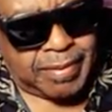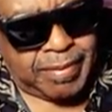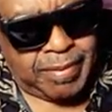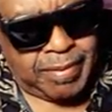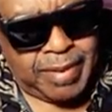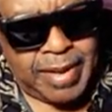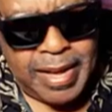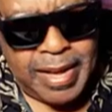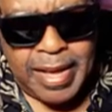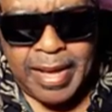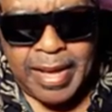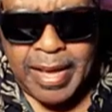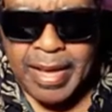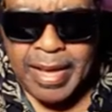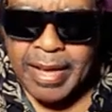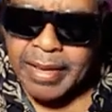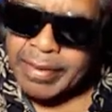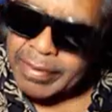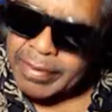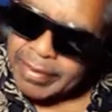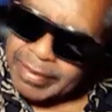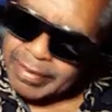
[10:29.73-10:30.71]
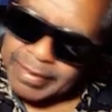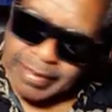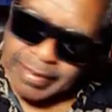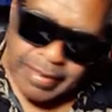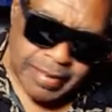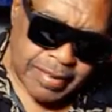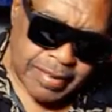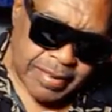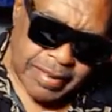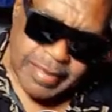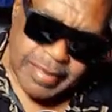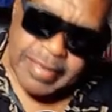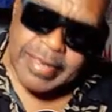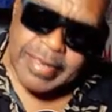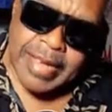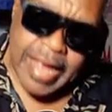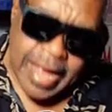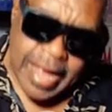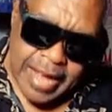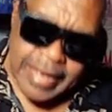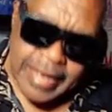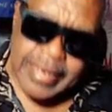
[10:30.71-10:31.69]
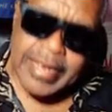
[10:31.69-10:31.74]
well, it's
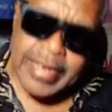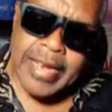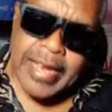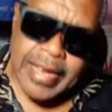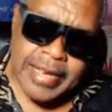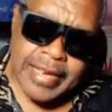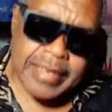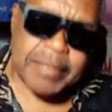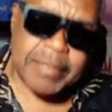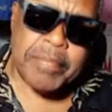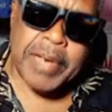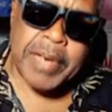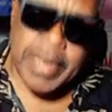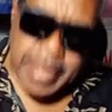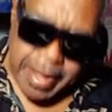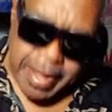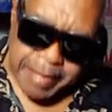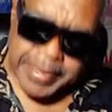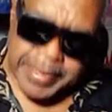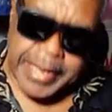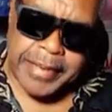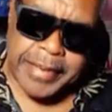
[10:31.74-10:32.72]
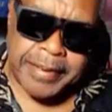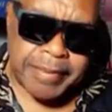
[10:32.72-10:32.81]
not as becoming.